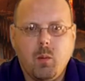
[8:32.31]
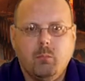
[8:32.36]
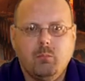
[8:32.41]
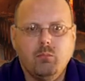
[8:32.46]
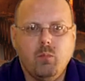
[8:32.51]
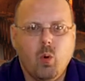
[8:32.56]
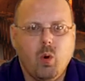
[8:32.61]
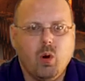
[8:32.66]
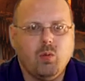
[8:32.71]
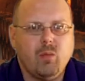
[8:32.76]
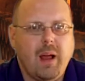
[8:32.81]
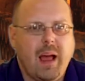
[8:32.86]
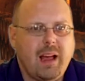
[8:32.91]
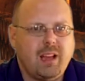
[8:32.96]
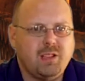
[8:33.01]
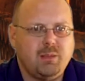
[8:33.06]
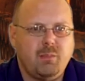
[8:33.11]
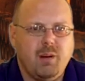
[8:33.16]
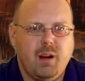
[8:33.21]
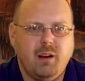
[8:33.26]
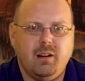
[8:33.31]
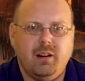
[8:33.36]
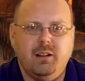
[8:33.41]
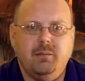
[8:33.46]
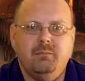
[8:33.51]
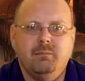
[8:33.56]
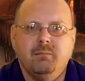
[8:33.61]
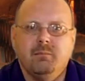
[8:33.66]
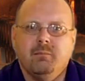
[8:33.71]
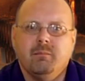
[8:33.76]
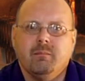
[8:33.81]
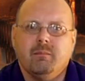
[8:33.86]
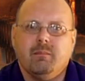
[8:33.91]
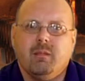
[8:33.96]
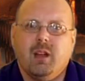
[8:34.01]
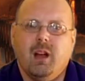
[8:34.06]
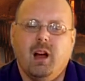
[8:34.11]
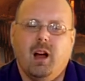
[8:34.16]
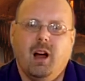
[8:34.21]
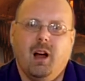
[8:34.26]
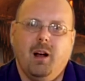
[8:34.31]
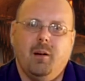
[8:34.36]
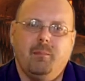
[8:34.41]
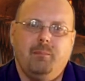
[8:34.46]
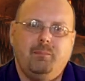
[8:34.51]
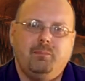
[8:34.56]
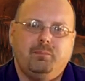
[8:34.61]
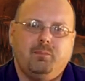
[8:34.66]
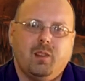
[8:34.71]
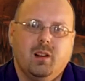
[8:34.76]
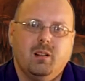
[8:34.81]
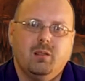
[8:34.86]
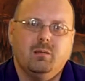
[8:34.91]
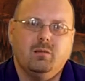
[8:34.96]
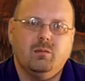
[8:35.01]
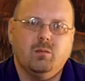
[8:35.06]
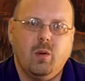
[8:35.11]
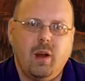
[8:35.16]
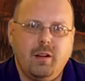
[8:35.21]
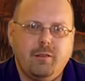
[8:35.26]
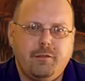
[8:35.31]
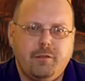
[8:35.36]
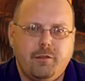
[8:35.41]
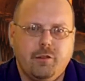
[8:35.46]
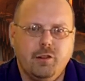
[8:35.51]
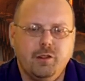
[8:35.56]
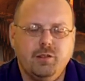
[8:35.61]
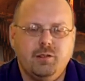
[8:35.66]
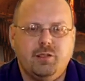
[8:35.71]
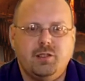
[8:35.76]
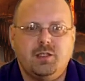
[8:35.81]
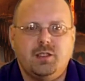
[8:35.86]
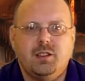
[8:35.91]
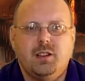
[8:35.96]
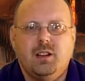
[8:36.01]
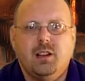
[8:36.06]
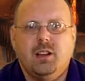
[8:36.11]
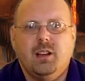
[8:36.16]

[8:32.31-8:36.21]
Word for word: more raspberry, um, red fruits.